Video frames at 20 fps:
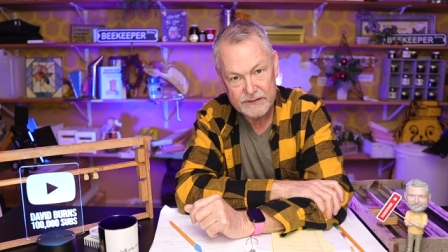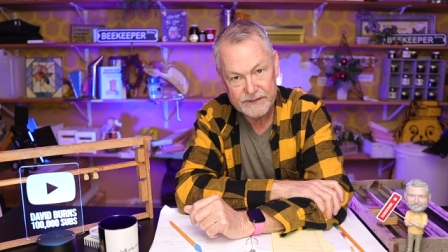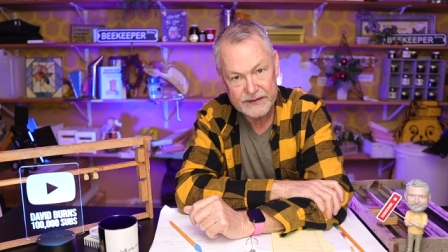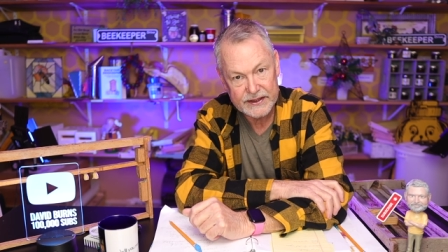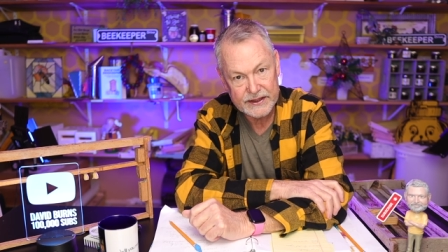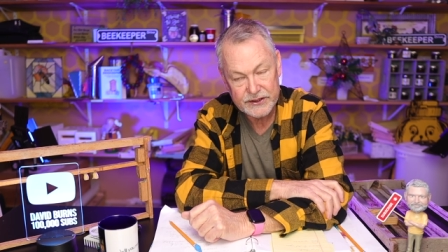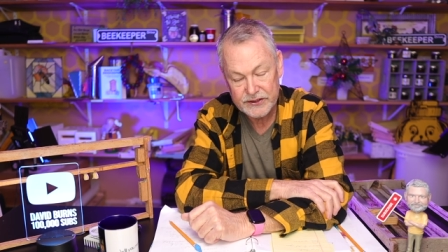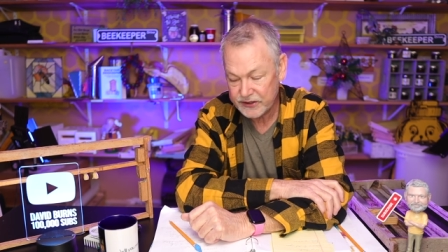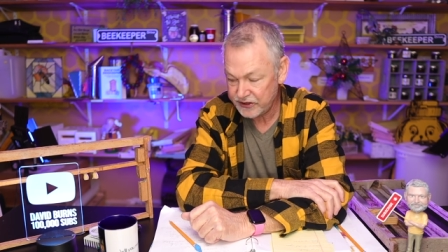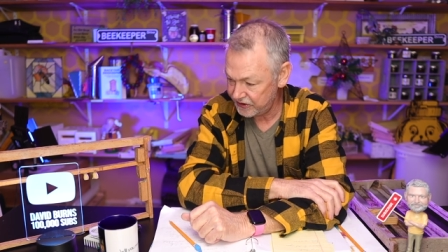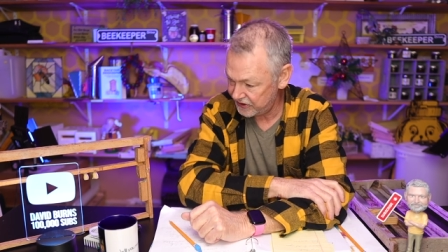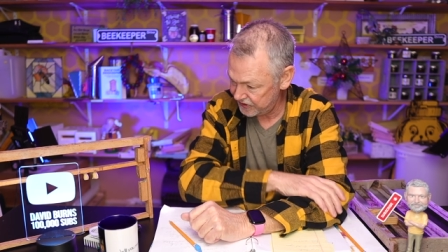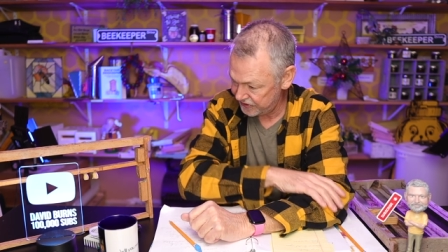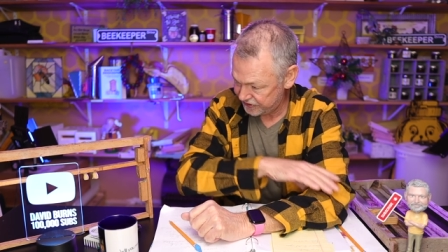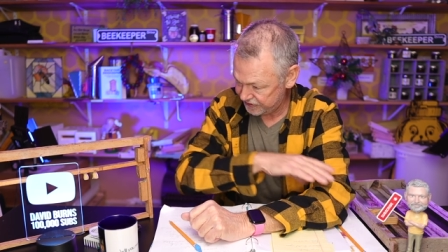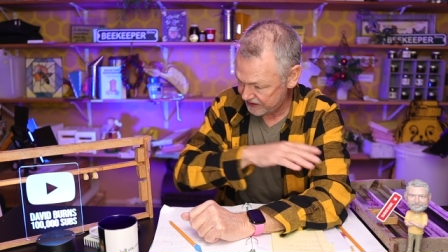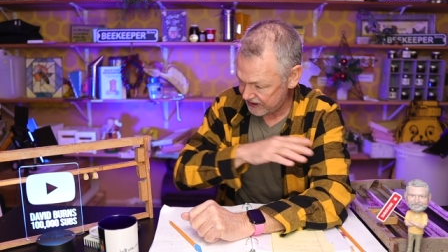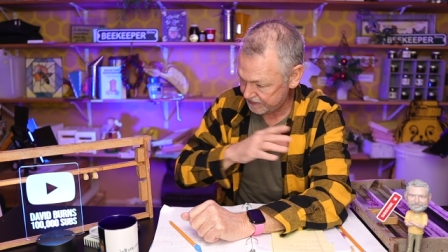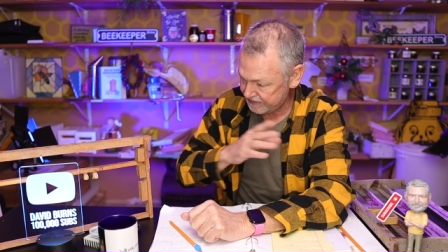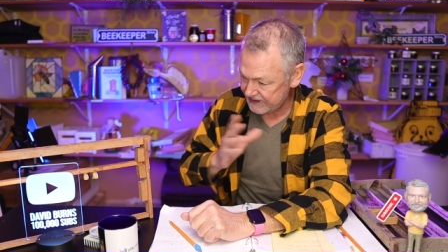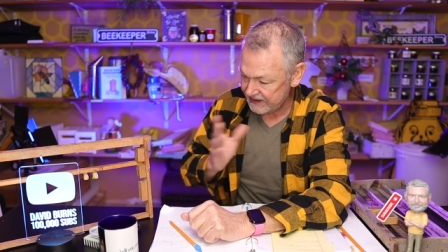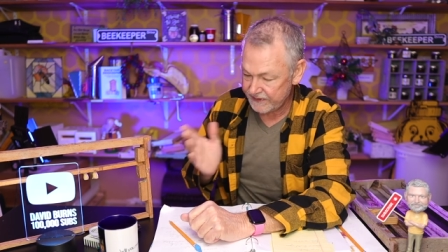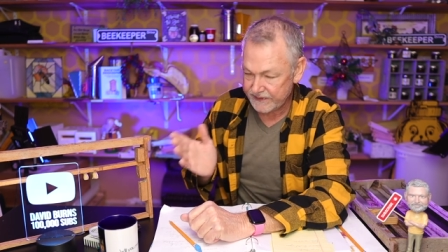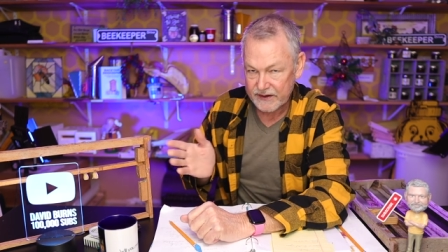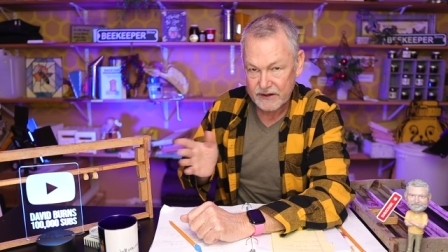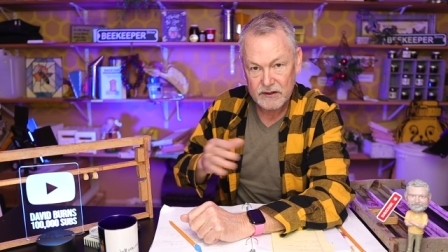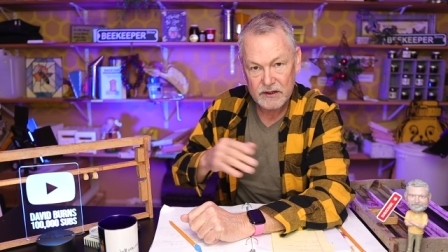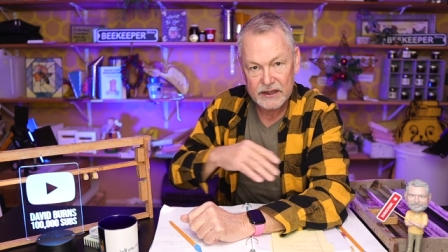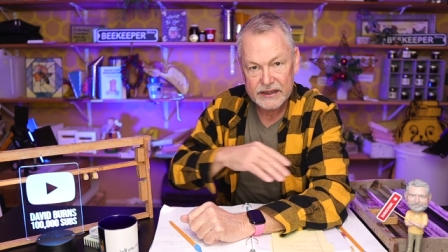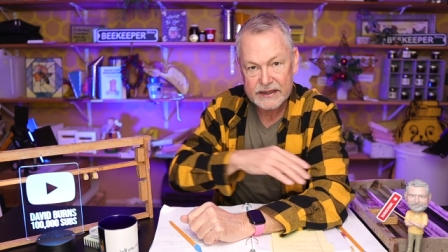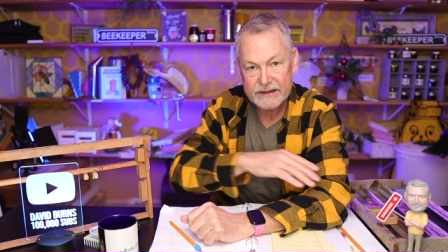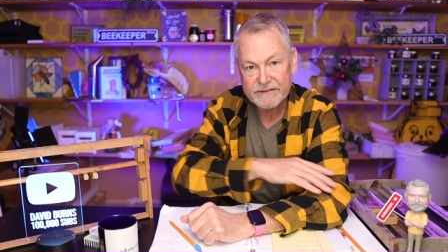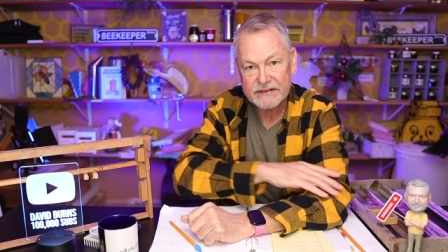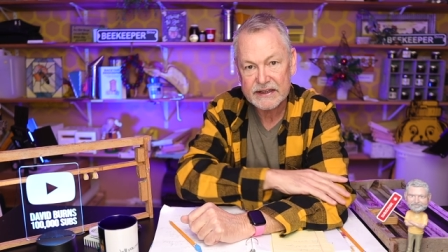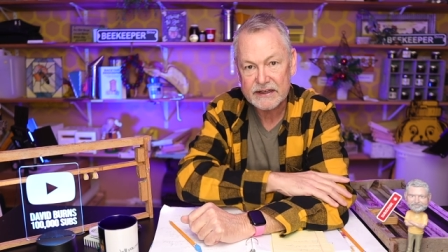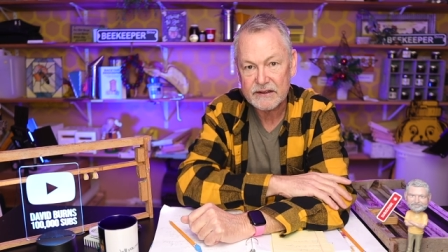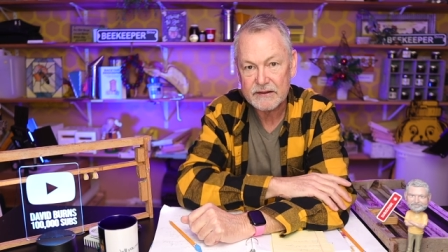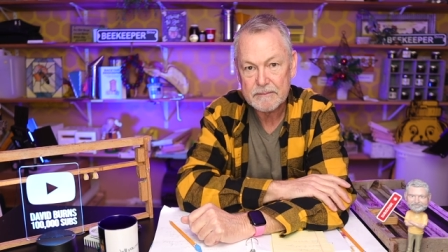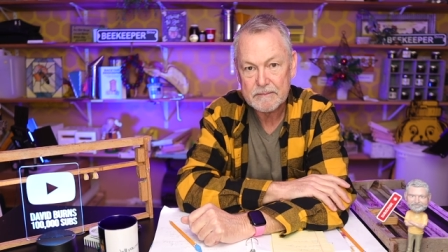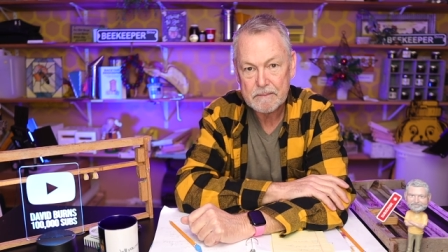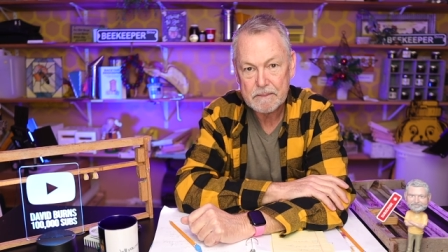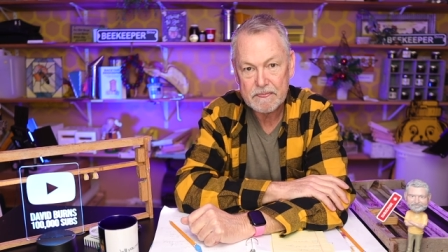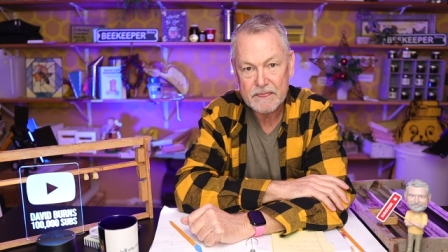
Then you just drop it in there and leave it.